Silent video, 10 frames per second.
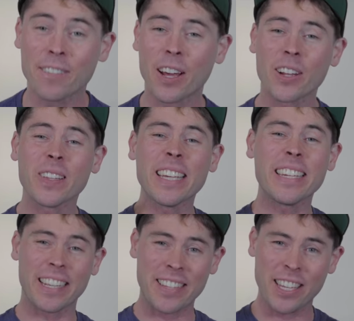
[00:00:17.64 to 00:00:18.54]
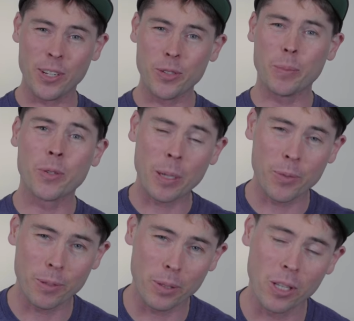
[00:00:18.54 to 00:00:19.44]
I've got a link in that YouTube
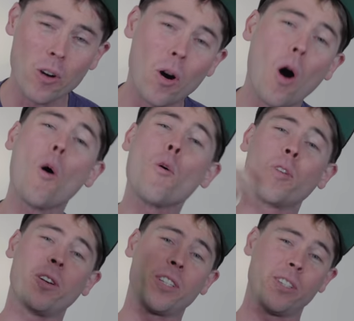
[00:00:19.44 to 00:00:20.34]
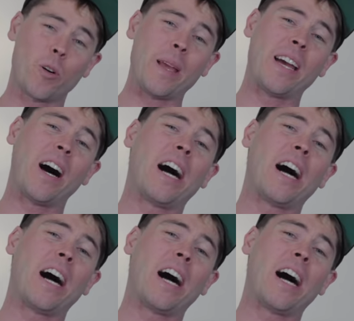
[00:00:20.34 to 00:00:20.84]
description below over to the Orbea